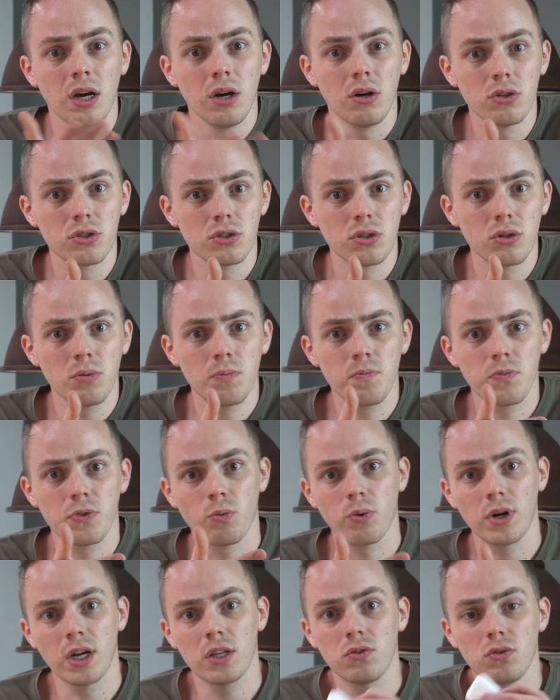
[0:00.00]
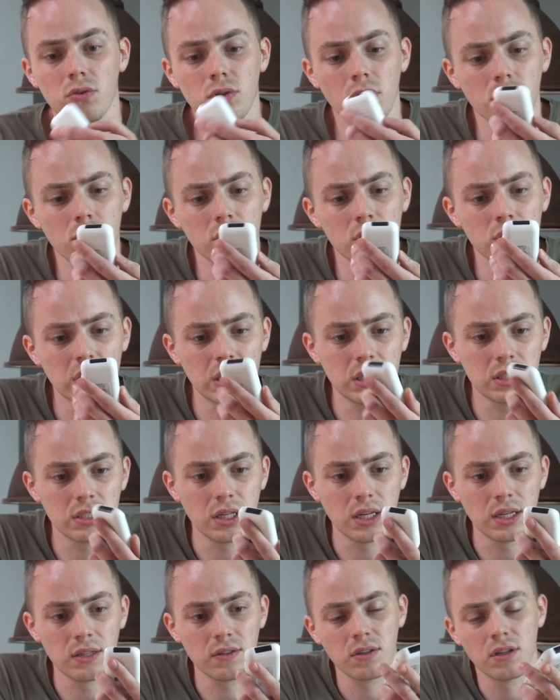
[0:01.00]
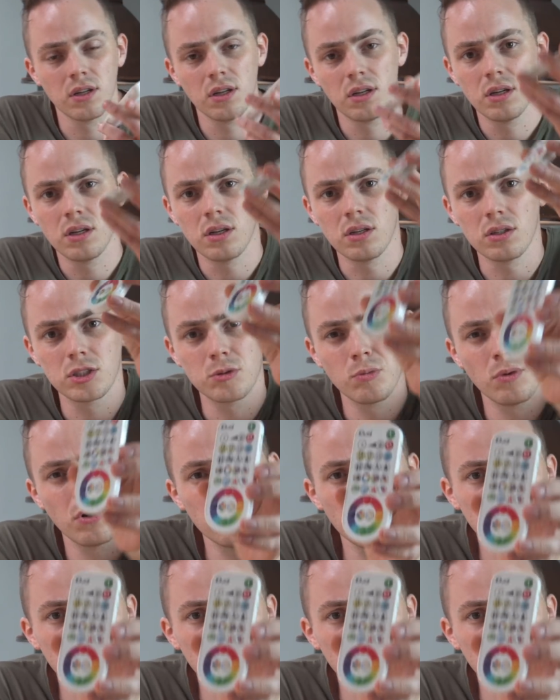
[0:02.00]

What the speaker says: Also, what I do notice is that a small